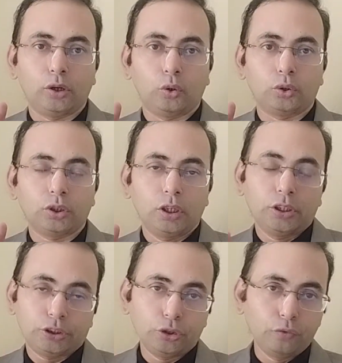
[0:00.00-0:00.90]
note.
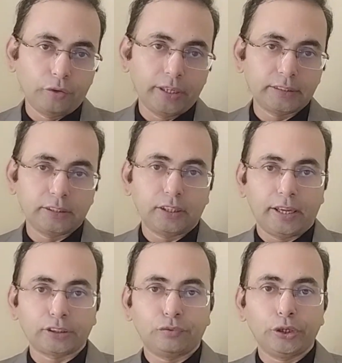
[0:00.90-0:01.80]
See you friends in the
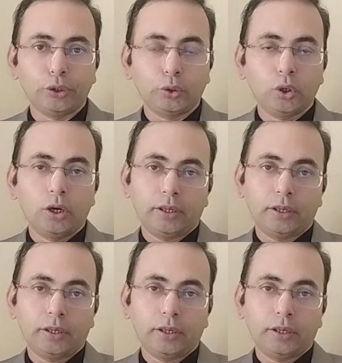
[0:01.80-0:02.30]
next video.